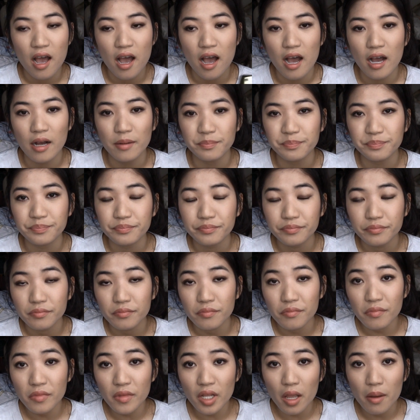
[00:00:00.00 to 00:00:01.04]
But
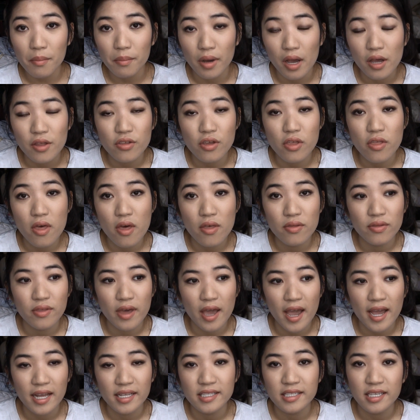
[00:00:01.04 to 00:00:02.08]
other than
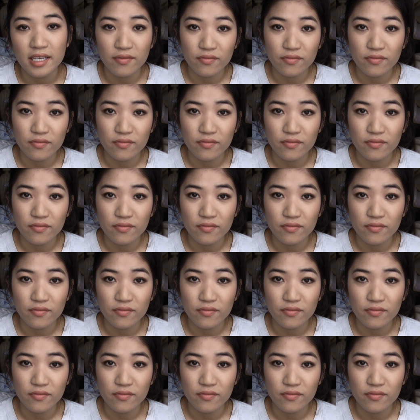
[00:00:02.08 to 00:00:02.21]
that,